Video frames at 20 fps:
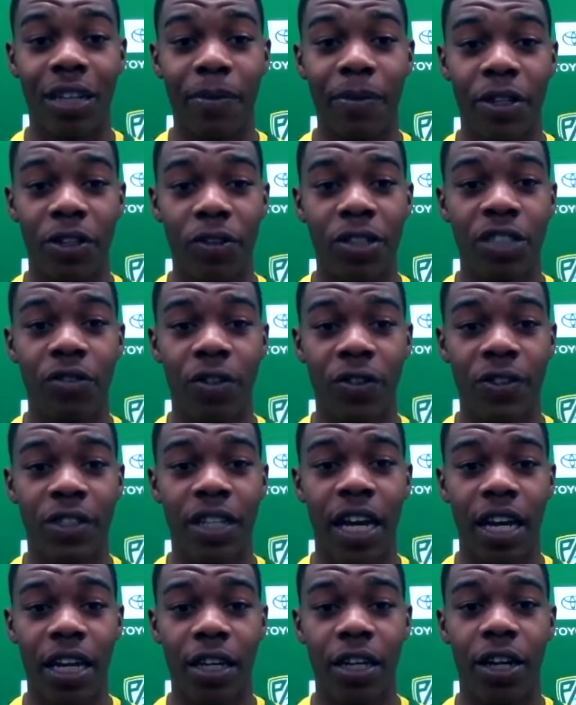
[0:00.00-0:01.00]
I mean, UC
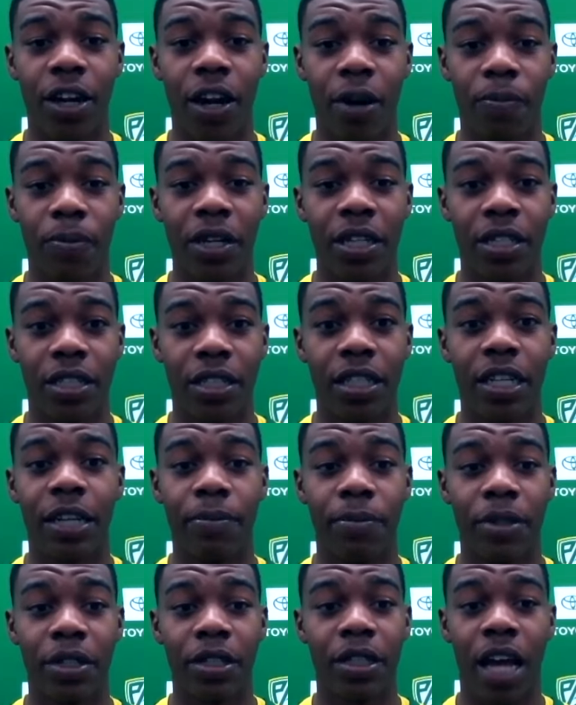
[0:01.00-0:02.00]
Riverside had a good guard play
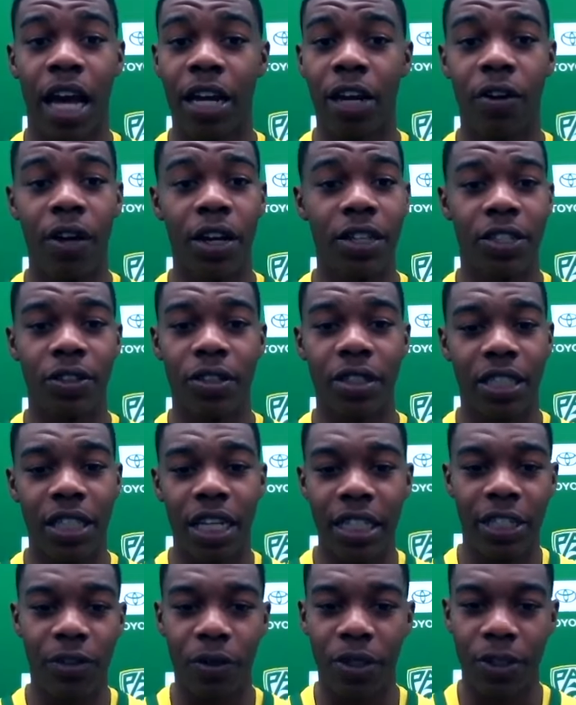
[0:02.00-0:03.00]
today, but I know Arizona
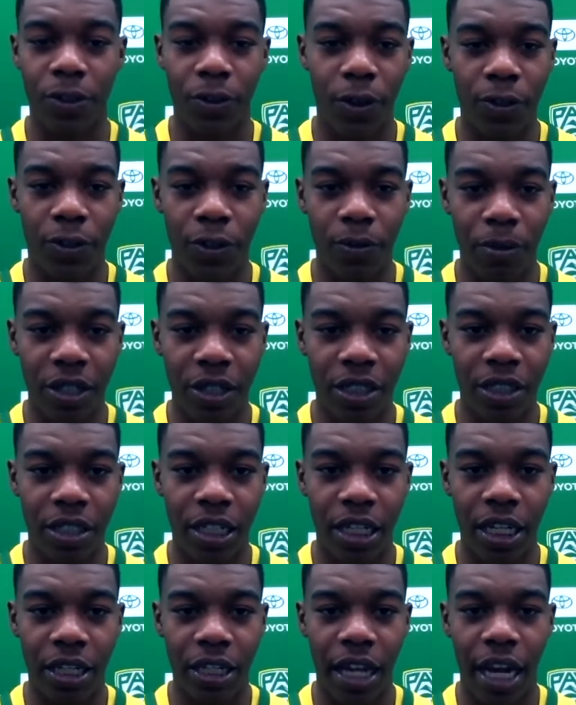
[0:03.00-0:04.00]
State didn't really score too much
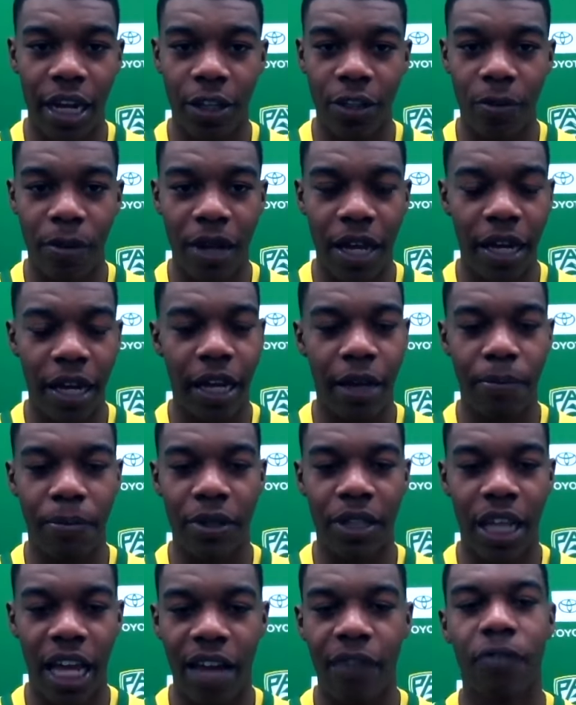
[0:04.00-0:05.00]
today and had a little bad game,
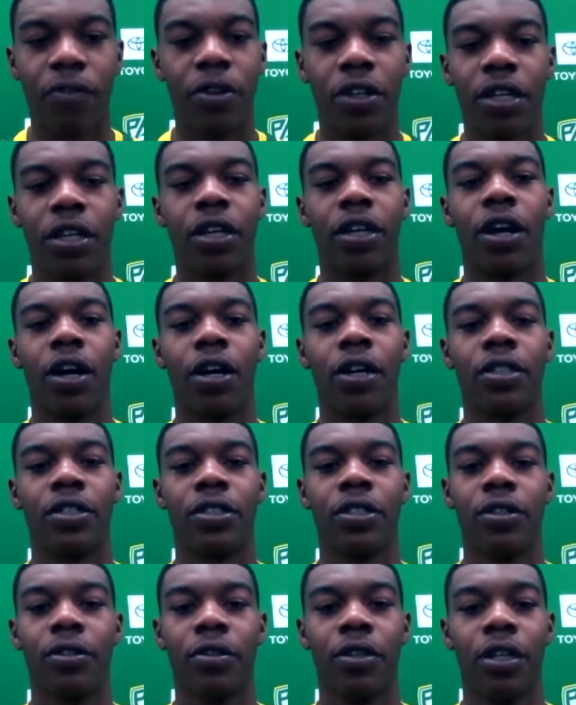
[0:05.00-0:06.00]
but they have really good
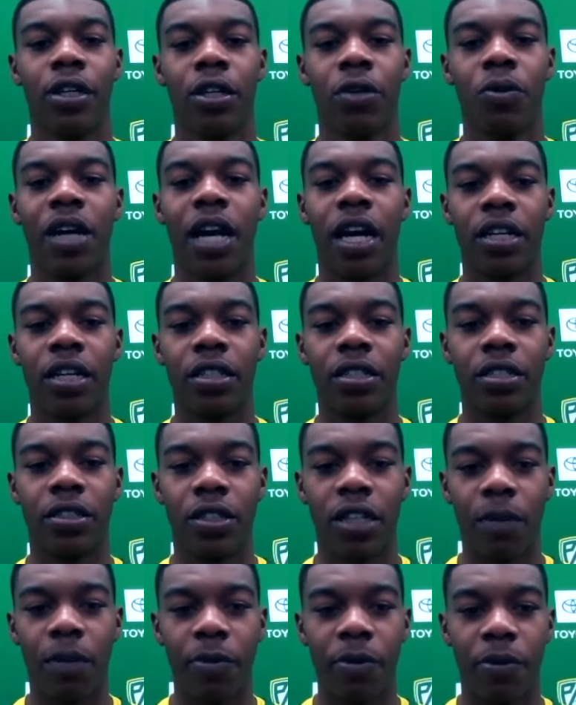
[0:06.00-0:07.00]
guards. So we got to
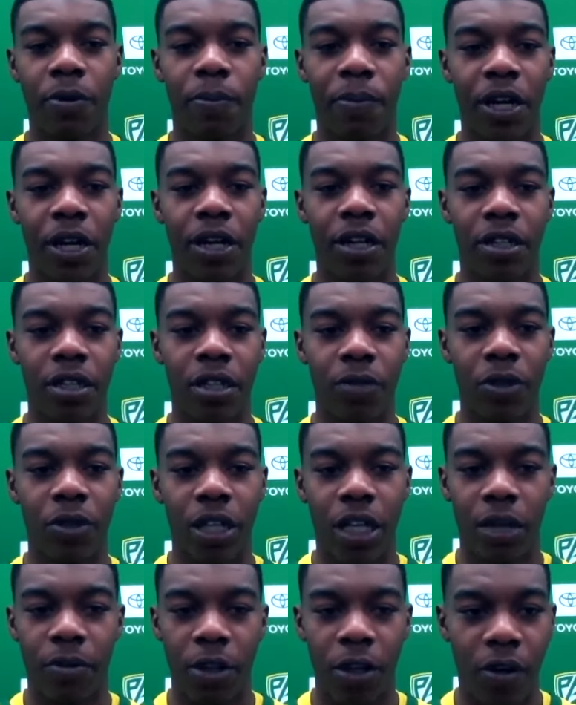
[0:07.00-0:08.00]
just come in prepared, and we
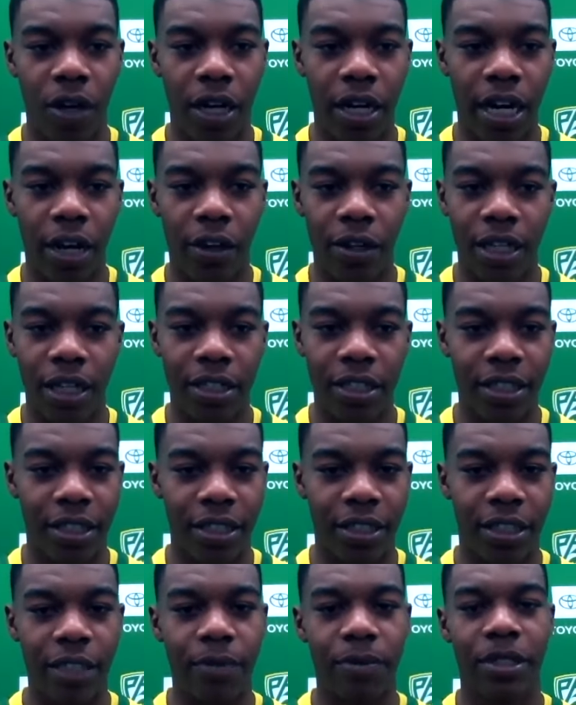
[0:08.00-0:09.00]
let them know right now, like,
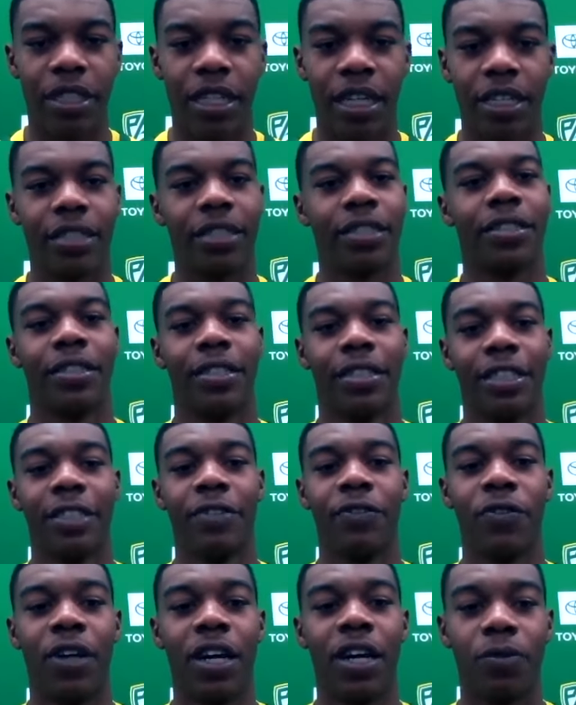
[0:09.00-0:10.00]
this is something
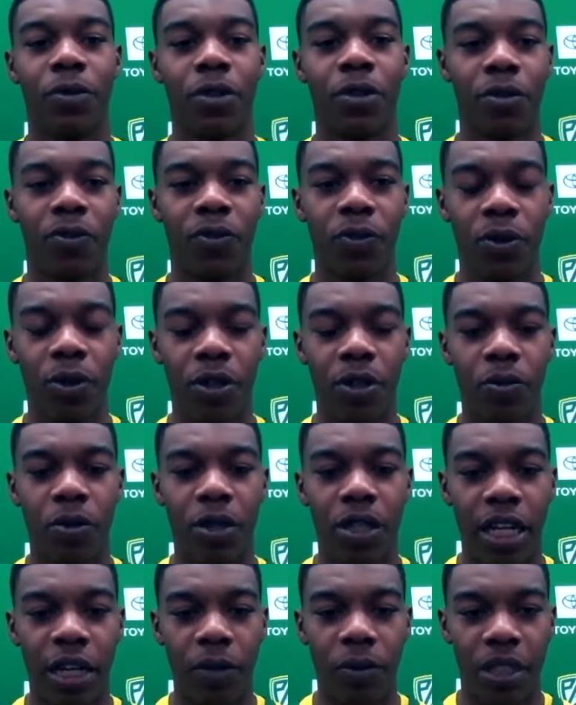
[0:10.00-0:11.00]
that's you want to
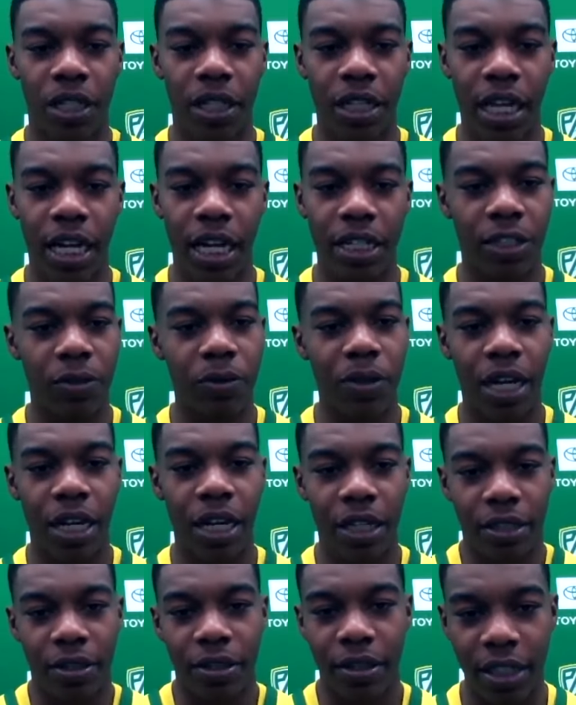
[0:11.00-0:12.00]
win like we did last year, we got
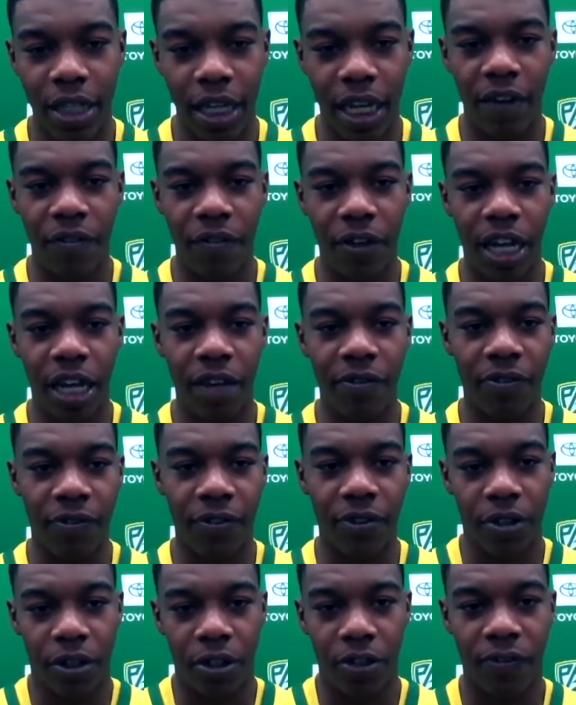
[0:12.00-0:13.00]
to take every game
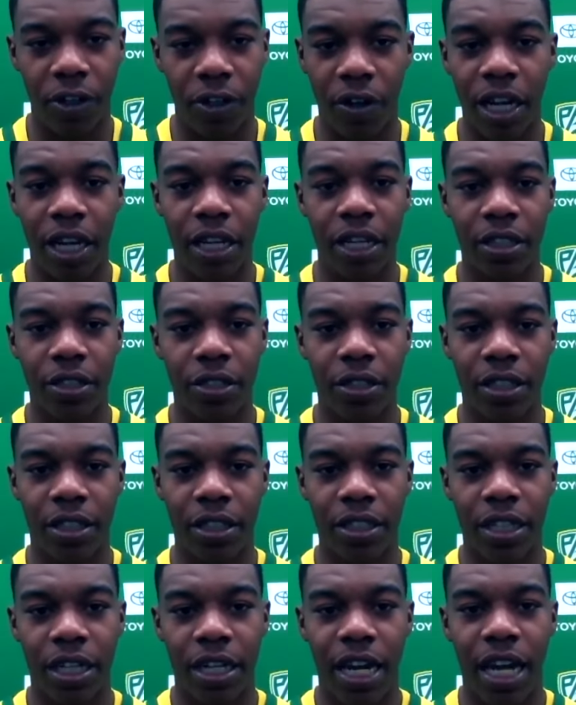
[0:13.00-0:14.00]
for granted
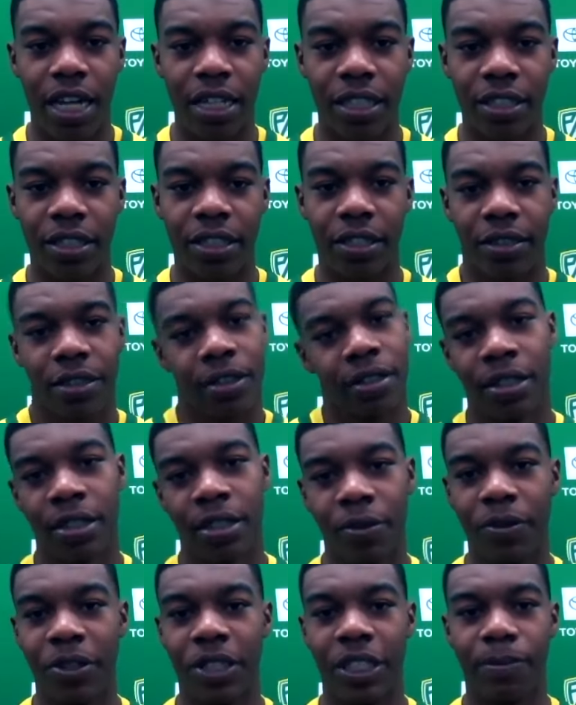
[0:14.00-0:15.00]
and not just
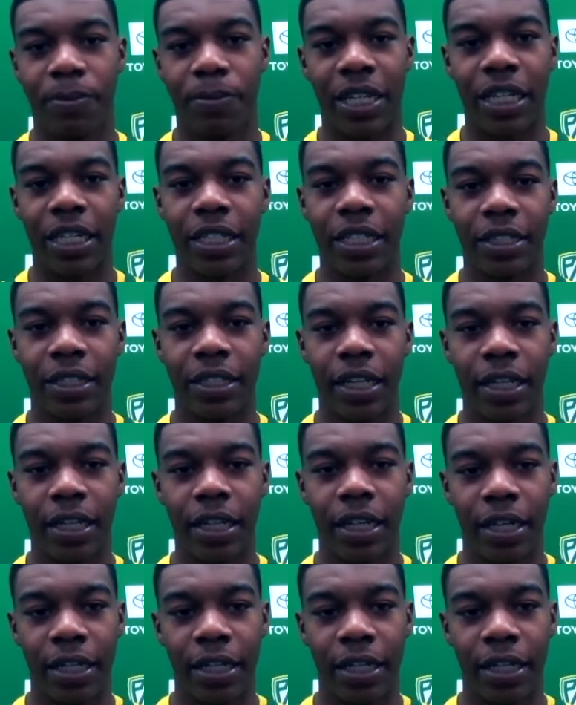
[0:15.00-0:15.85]
we just plan.